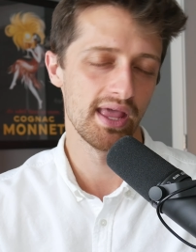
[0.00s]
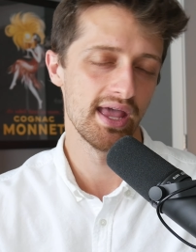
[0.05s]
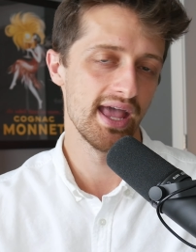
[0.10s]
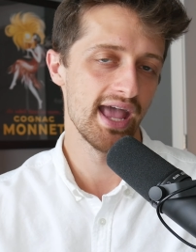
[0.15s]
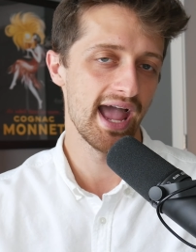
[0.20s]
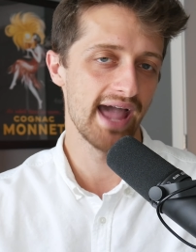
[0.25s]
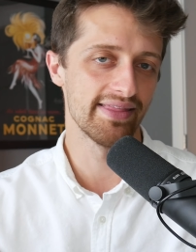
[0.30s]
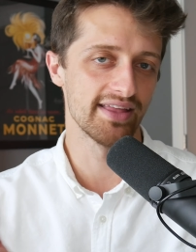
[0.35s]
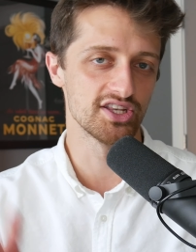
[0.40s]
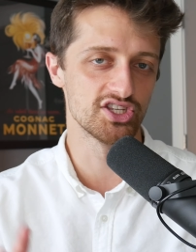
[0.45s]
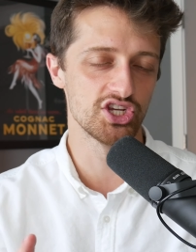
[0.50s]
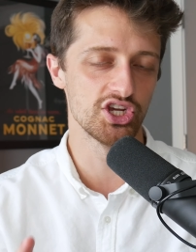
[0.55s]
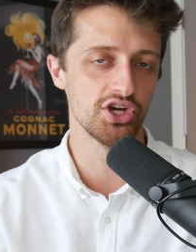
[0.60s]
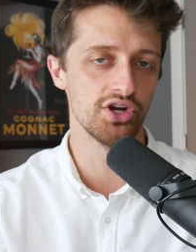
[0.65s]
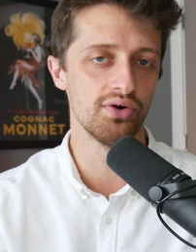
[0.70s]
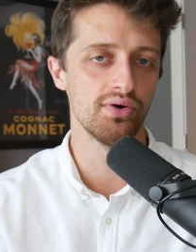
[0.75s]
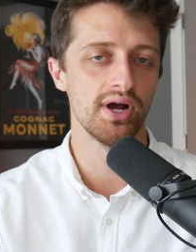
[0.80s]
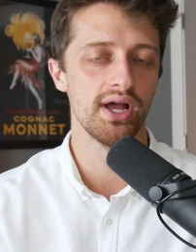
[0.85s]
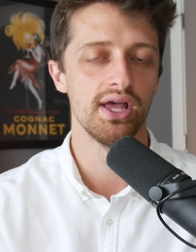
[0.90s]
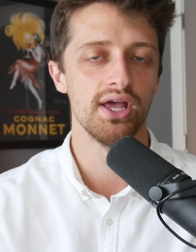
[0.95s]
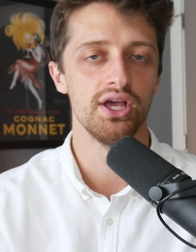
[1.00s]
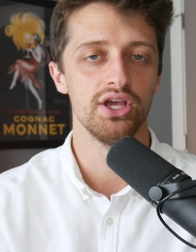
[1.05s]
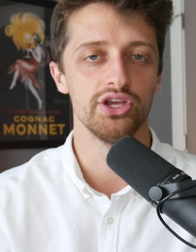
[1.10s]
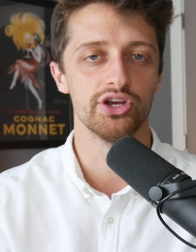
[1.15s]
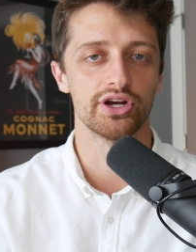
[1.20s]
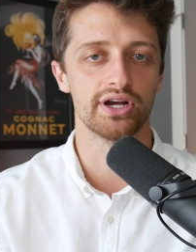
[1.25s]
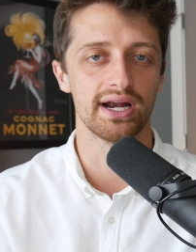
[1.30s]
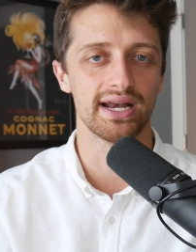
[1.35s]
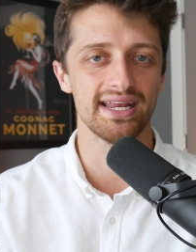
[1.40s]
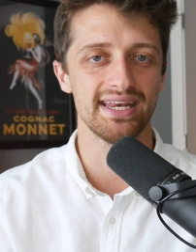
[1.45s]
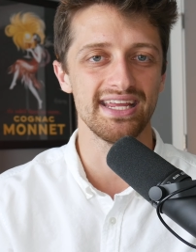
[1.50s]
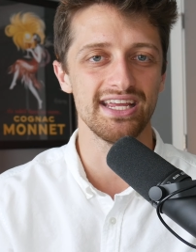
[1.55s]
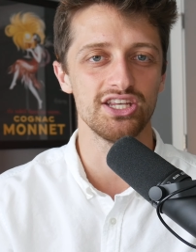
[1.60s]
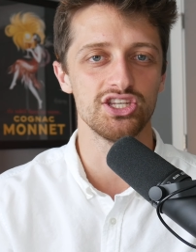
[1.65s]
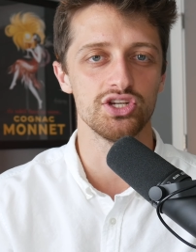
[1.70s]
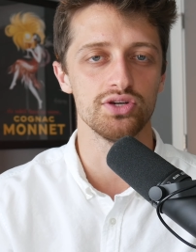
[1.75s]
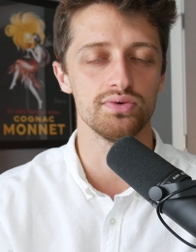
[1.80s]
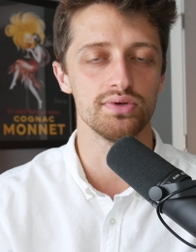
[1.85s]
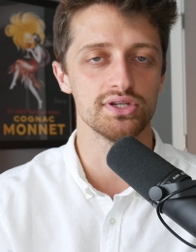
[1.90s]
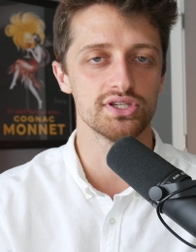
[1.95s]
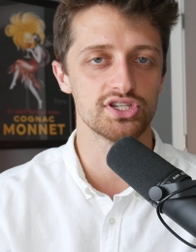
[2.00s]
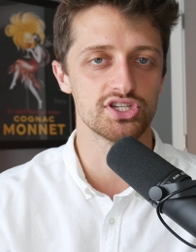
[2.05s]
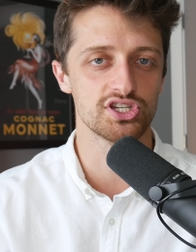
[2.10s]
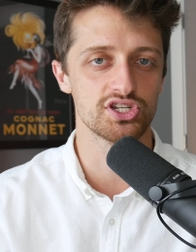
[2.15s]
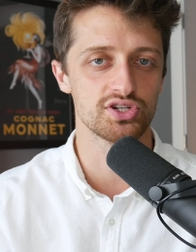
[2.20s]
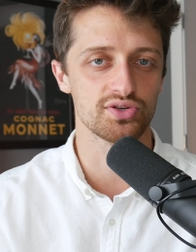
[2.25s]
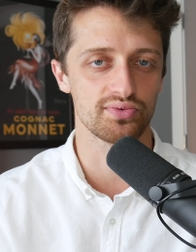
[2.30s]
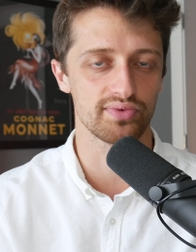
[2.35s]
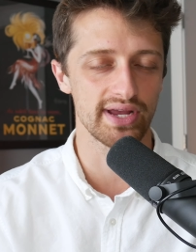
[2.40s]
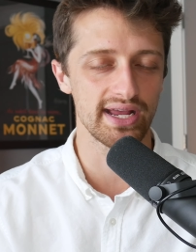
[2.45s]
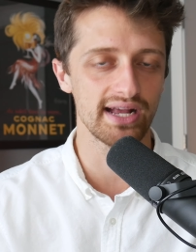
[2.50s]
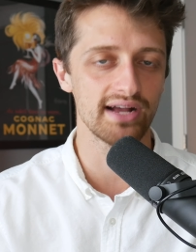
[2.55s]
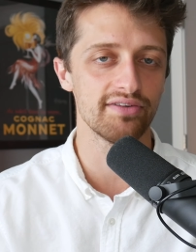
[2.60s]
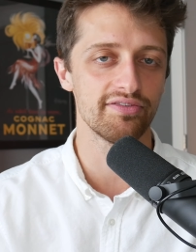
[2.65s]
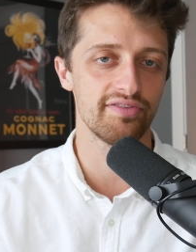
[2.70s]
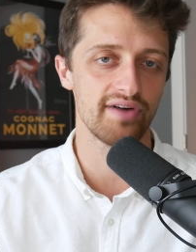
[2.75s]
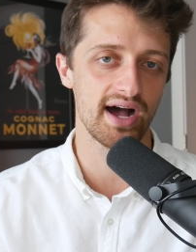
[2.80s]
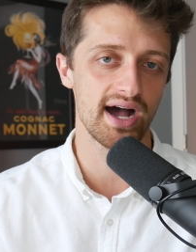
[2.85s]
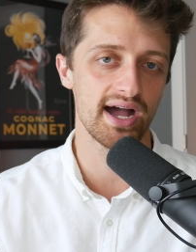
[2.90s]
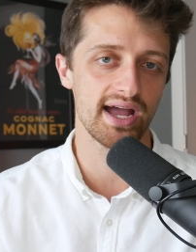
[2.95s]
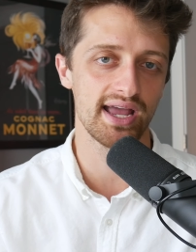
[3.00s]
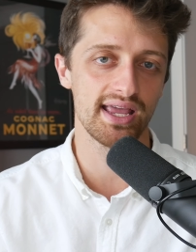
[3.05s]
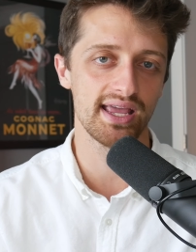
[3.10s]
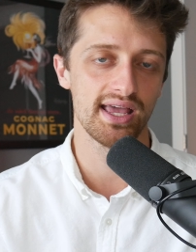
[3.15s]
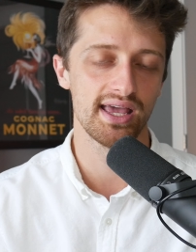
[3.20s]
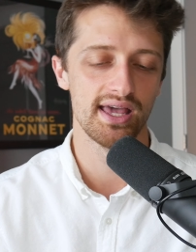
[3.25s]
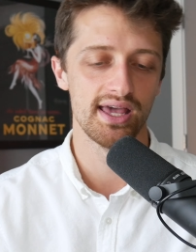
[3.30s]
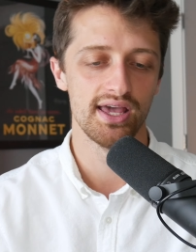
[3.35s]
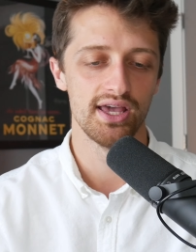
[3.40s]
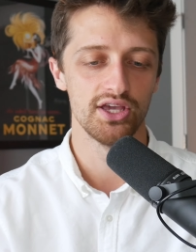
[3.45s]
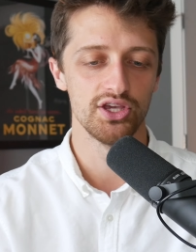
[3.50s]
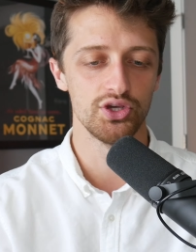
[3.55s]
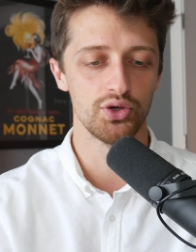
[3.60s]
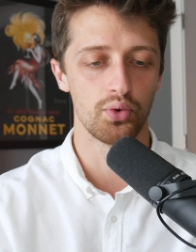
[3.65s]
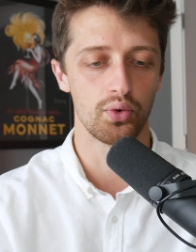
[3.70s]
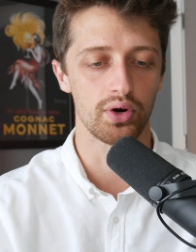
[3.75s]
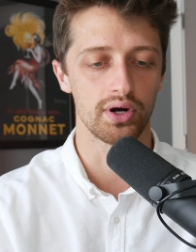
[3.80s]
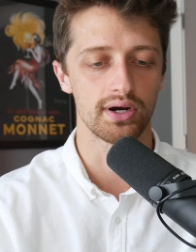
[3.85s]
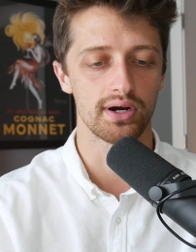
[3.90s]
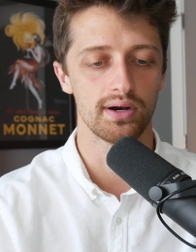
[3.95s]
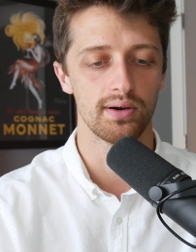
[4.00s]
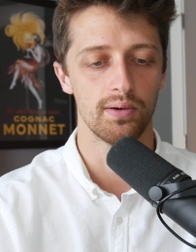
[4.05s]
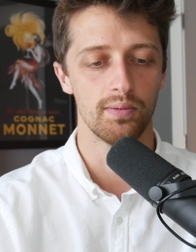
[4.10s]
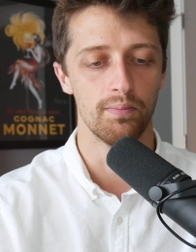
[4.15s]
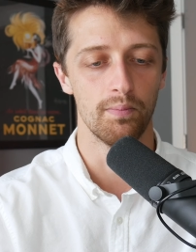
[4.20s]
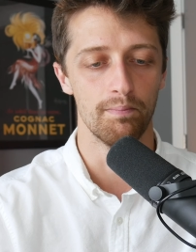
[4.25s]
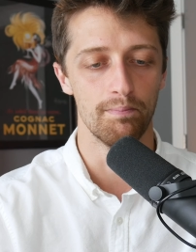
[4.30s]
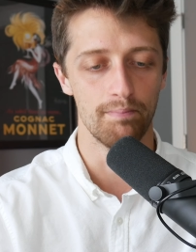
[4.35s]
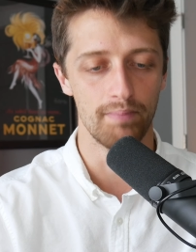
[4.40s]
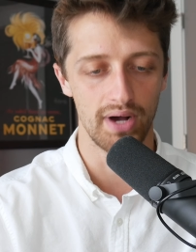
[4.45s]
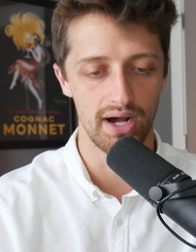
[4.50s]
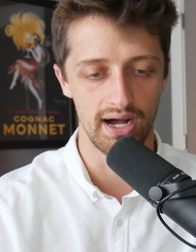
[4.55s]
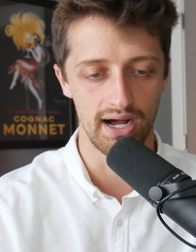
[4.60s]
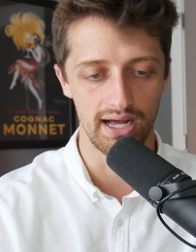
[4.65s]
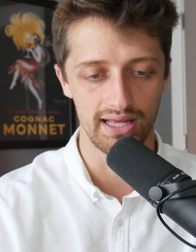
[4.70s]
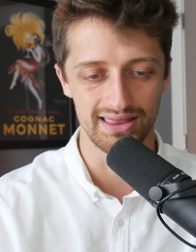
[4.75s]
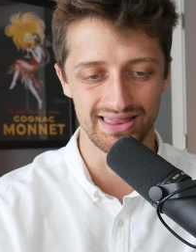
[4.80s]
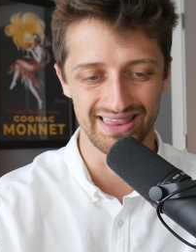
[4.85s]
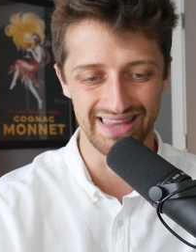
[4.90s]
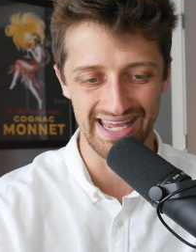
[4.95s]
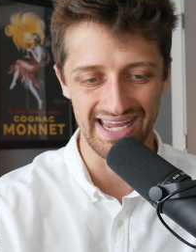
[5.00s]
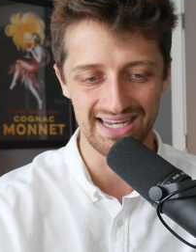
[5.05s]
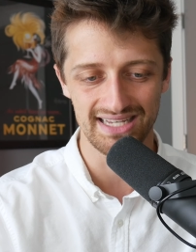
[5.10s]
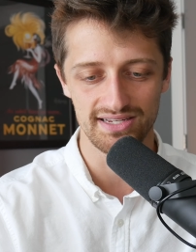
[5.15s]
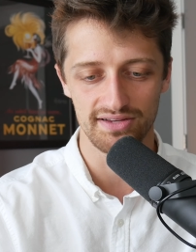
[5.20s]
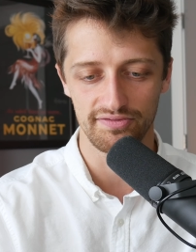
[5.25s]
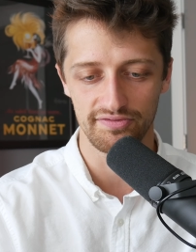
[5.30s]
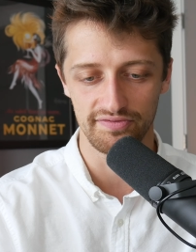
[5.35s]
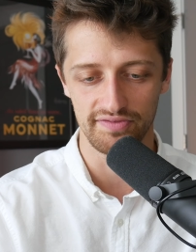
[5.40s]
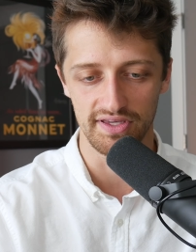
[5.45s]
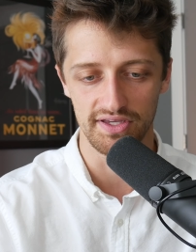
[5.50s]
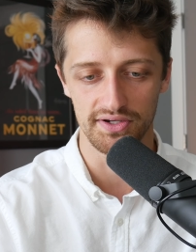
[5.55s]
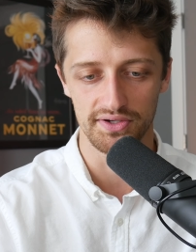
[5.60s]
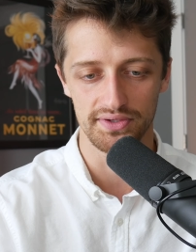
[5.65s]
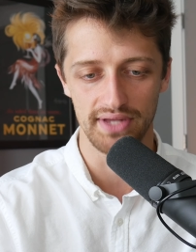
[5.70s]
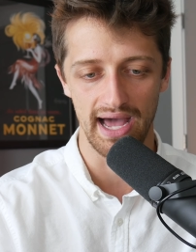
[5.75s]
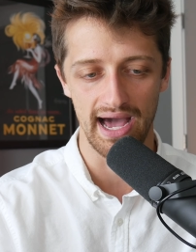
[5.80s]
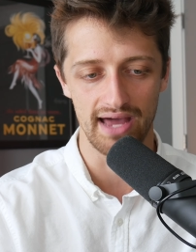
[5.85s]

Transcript: And then two, you're going to need to stringify your linked field out of